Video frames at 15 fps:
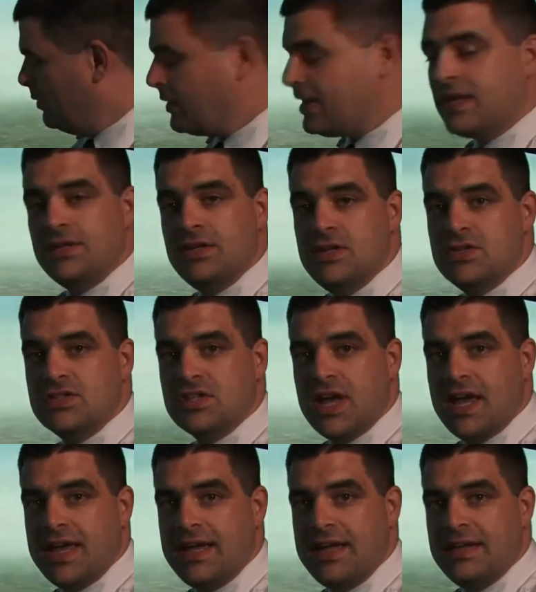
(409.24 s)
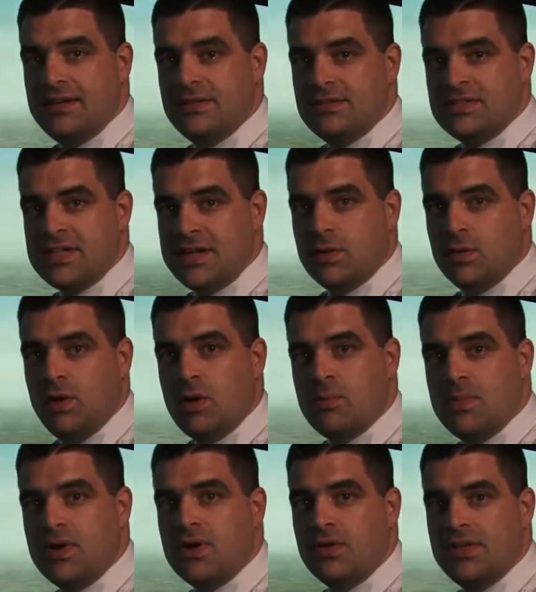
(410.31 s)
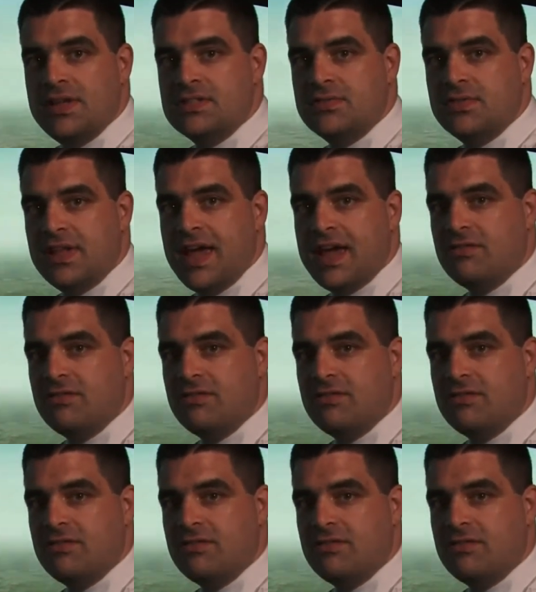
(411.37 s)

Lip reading: We can use a technical logbook on this for the